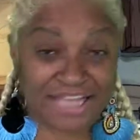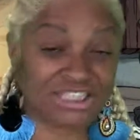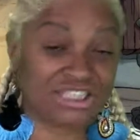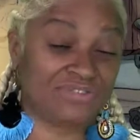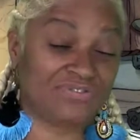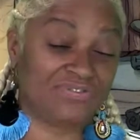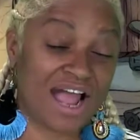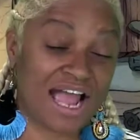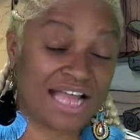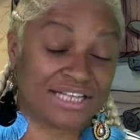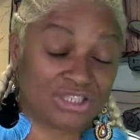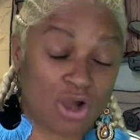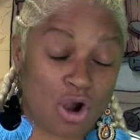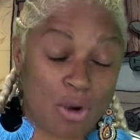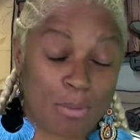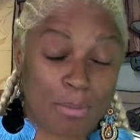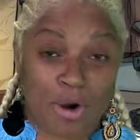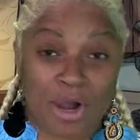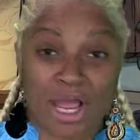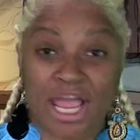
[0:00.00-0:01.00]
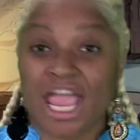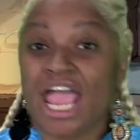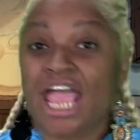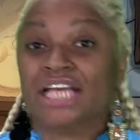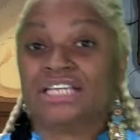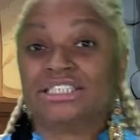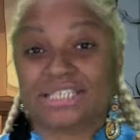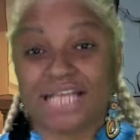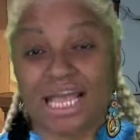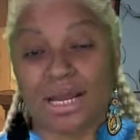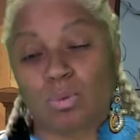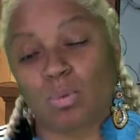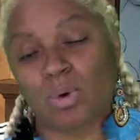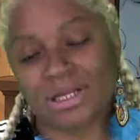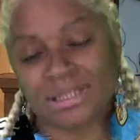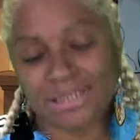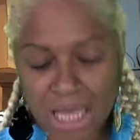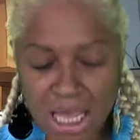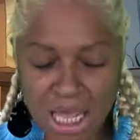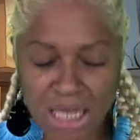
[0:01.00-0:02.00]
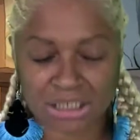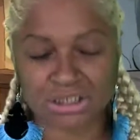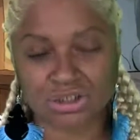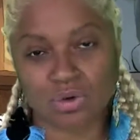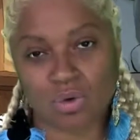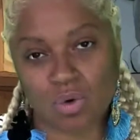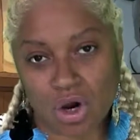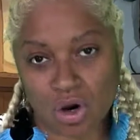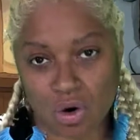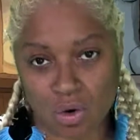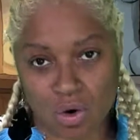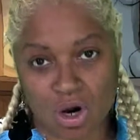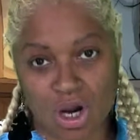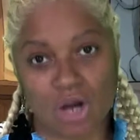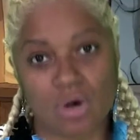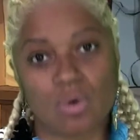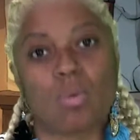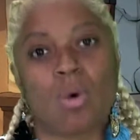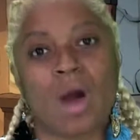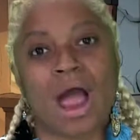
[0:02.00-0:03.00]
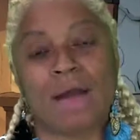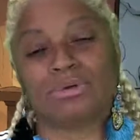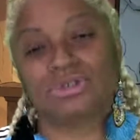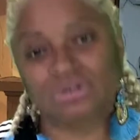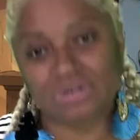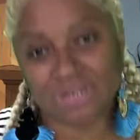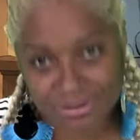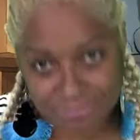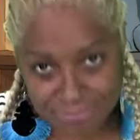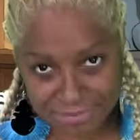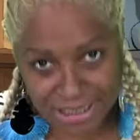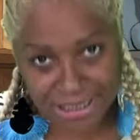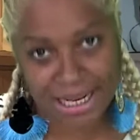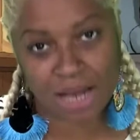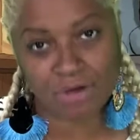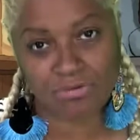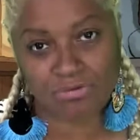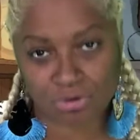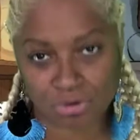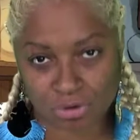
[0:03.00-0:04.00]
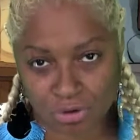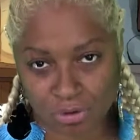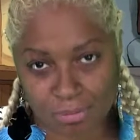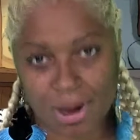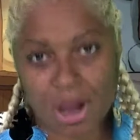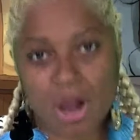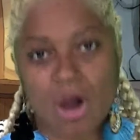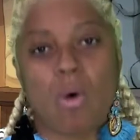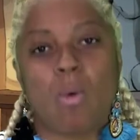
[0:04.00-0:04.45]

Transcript: She finds homeboy. She's like, what the hell is going on? Why would you leave me in that room?